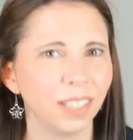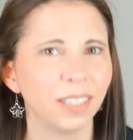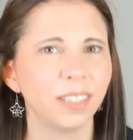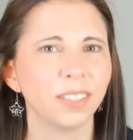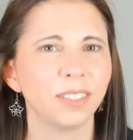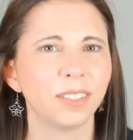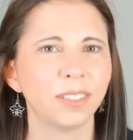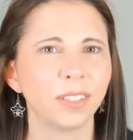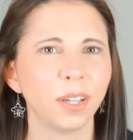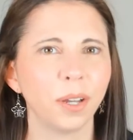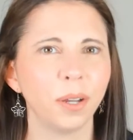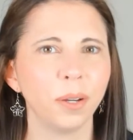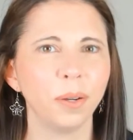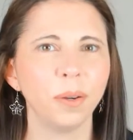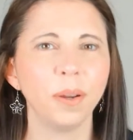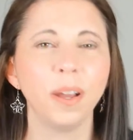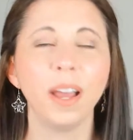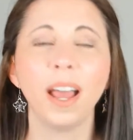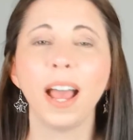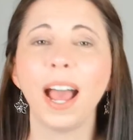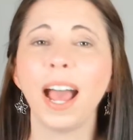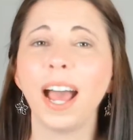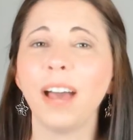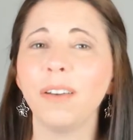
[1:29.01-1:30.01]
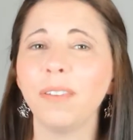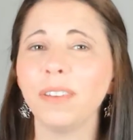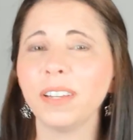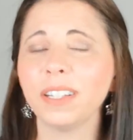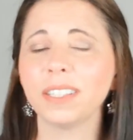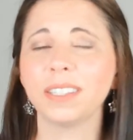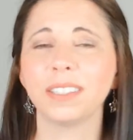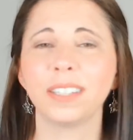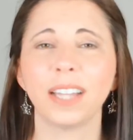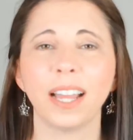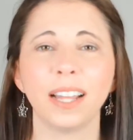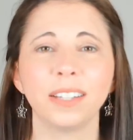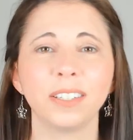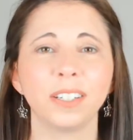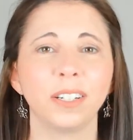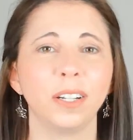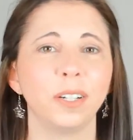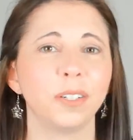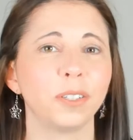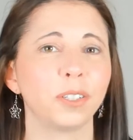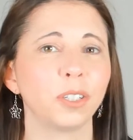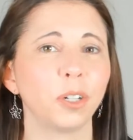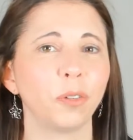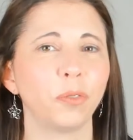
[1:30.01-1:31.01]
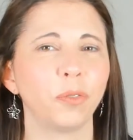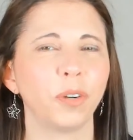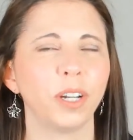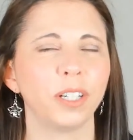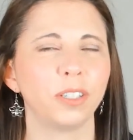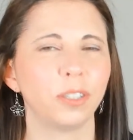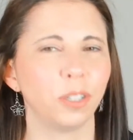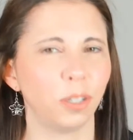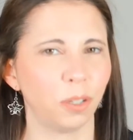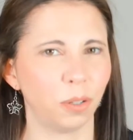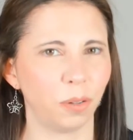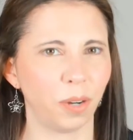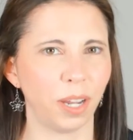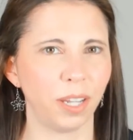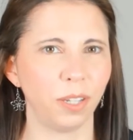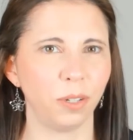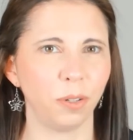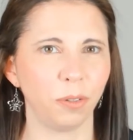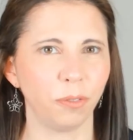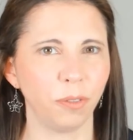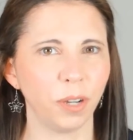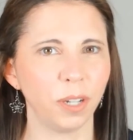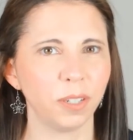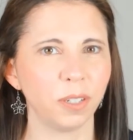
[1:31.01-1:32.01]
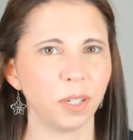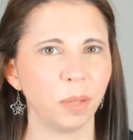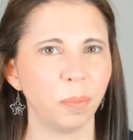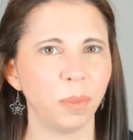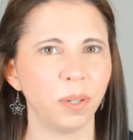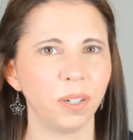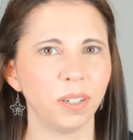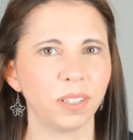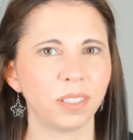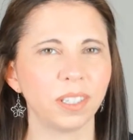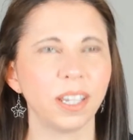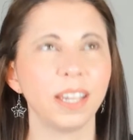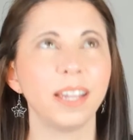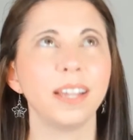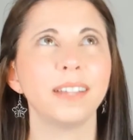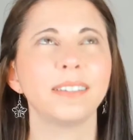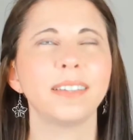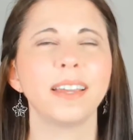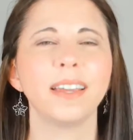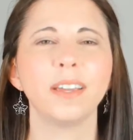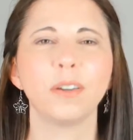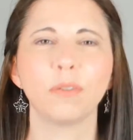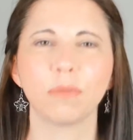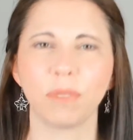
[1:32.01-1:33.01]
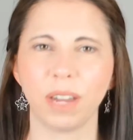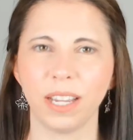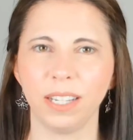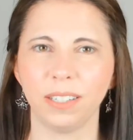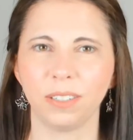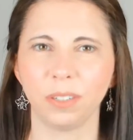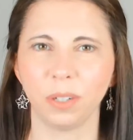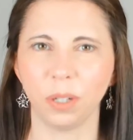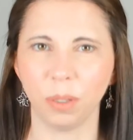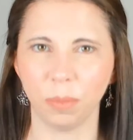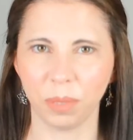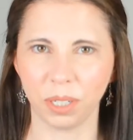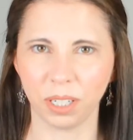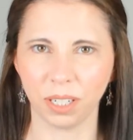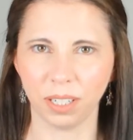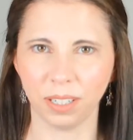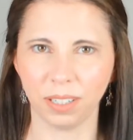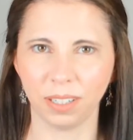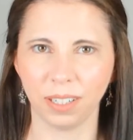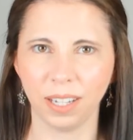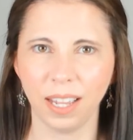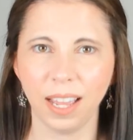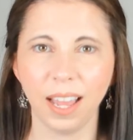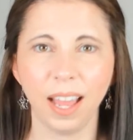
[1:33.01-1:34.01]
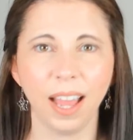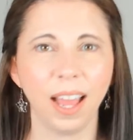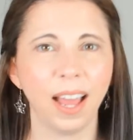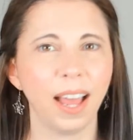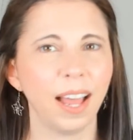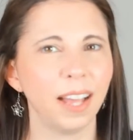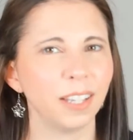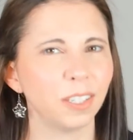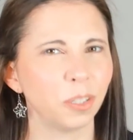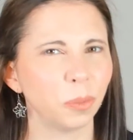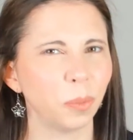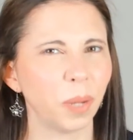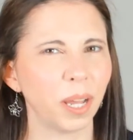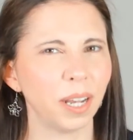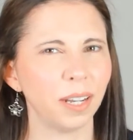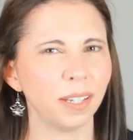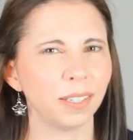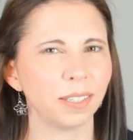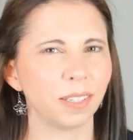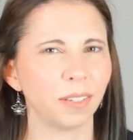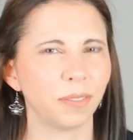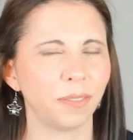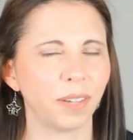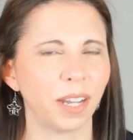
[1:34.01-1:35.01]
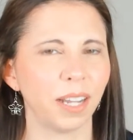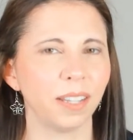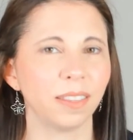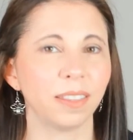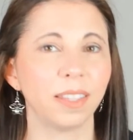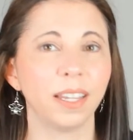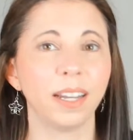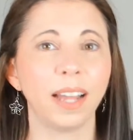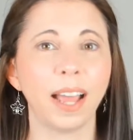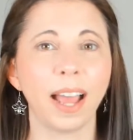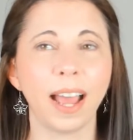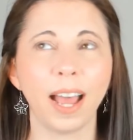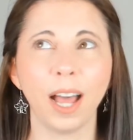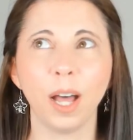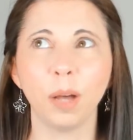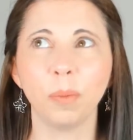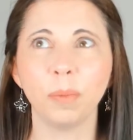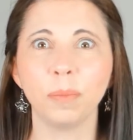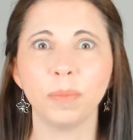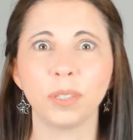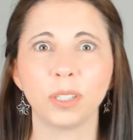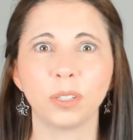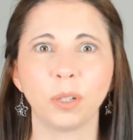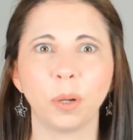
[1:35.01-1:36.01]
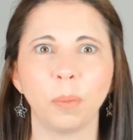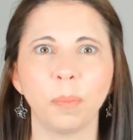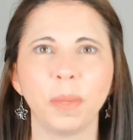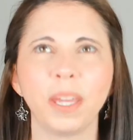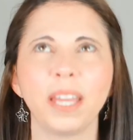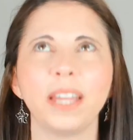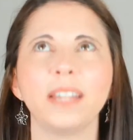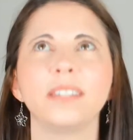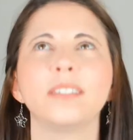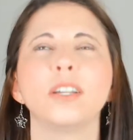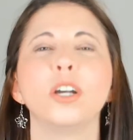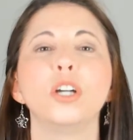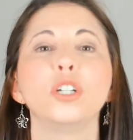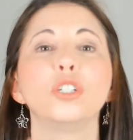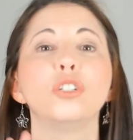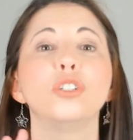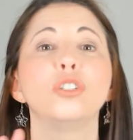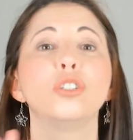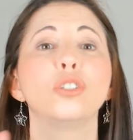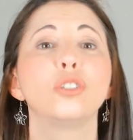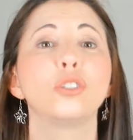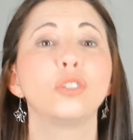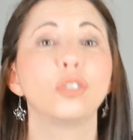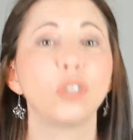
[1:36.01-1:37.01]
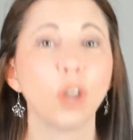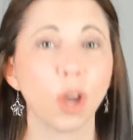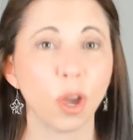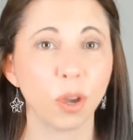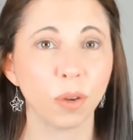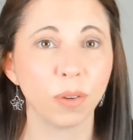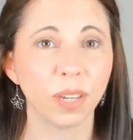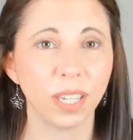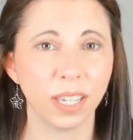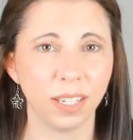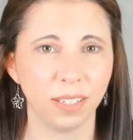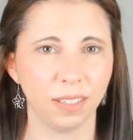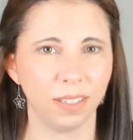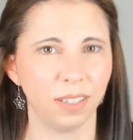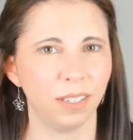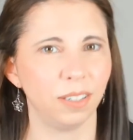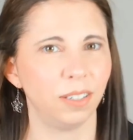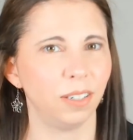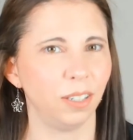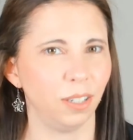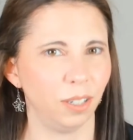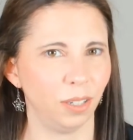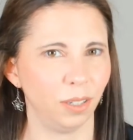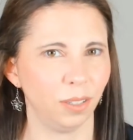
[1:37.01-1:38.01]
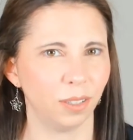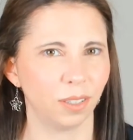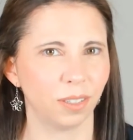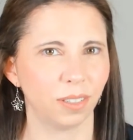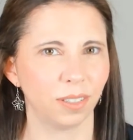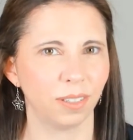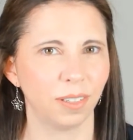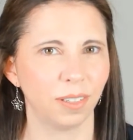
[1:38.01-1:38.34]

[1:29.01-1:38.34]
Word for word: So, having a standalone software to create your photo books is a great option, as well as the fact that Album Stomp is so easy to use.